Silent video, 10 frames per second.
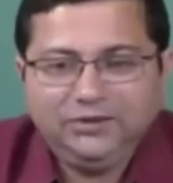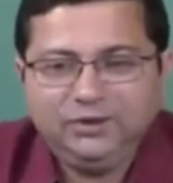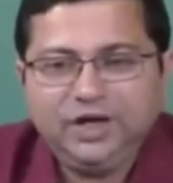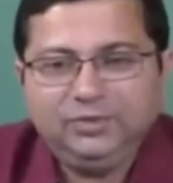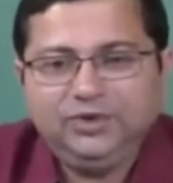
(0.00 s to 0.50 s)
of the
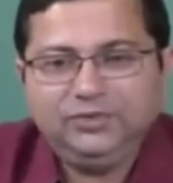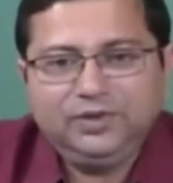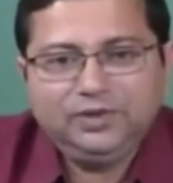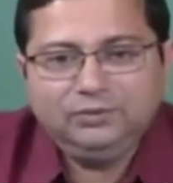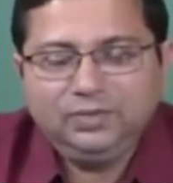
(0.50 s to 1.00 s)

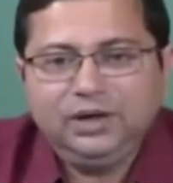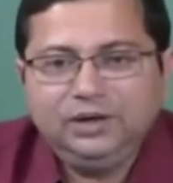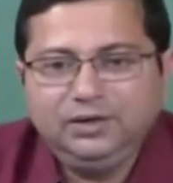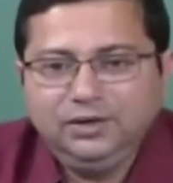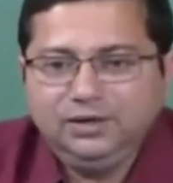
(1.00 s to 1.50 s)
hydrocarbons, when they
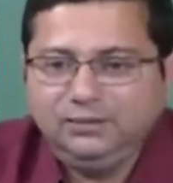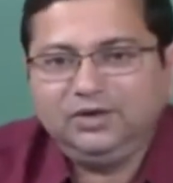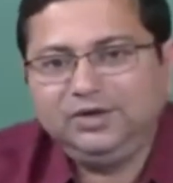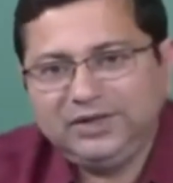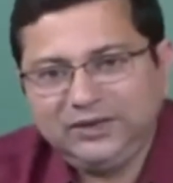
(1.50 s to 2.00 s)
burn,
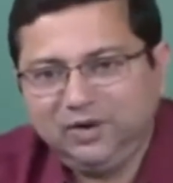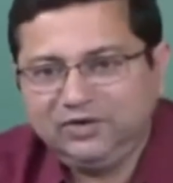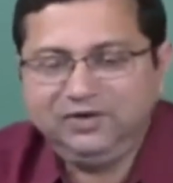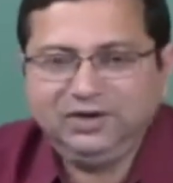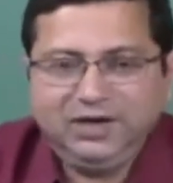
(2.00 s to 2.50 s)
because they have
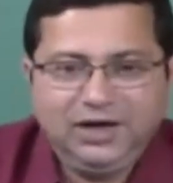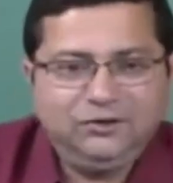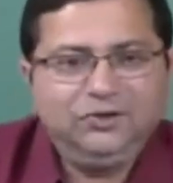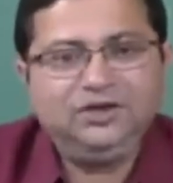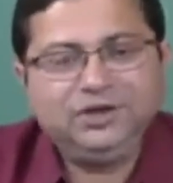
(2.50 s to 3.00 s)
oxygen,
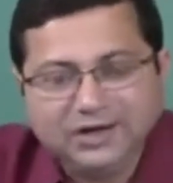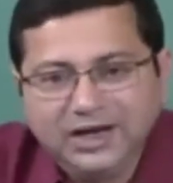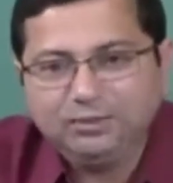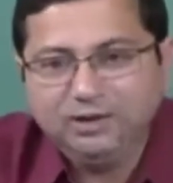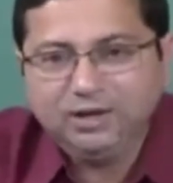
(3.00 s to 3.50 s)
hydrogen
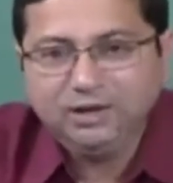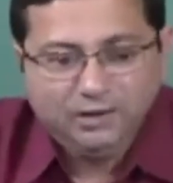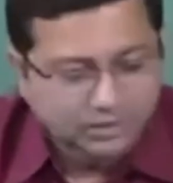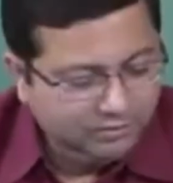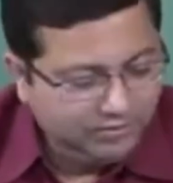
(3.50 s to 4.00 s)
and carbon,
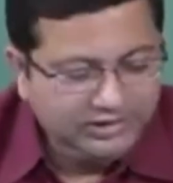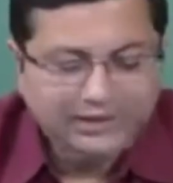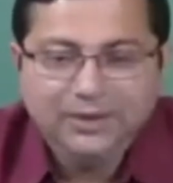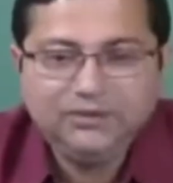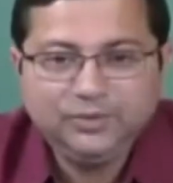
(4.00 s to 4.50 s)

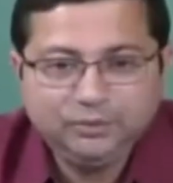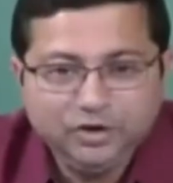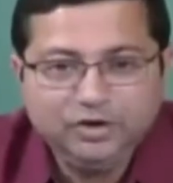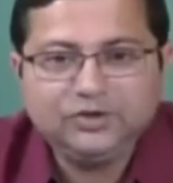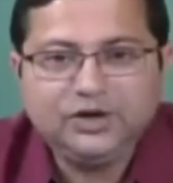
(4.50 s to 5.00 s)
many times they
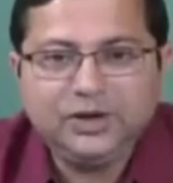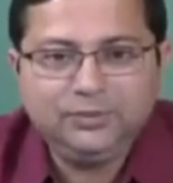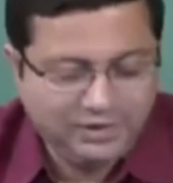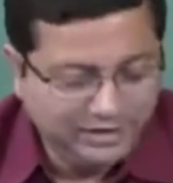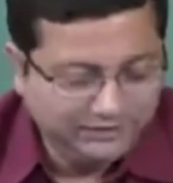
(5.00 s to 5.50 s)
produce
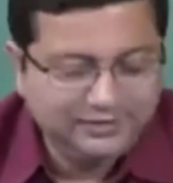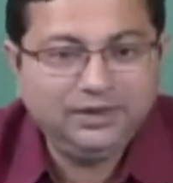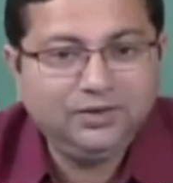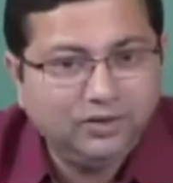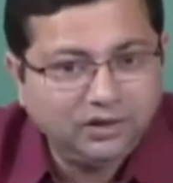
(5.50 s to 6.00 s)
carbon
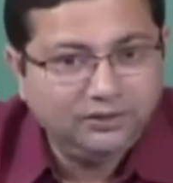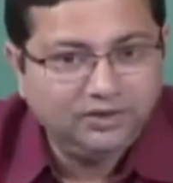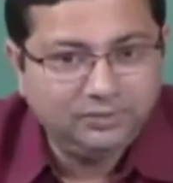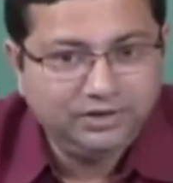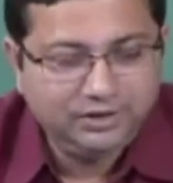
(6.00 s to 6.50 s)
dioxide and
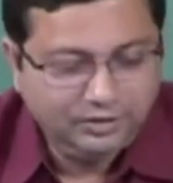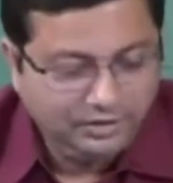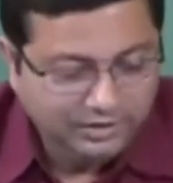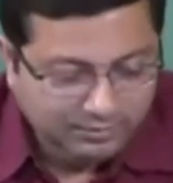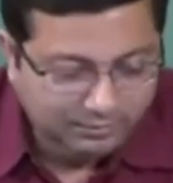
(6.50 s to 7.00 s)
water vapor.
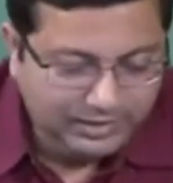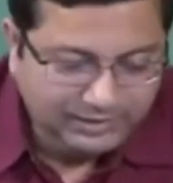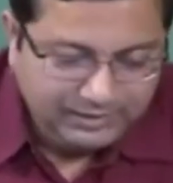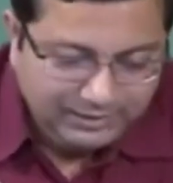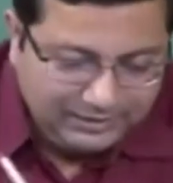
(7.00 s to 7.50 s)

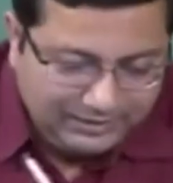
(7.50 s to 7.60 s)
But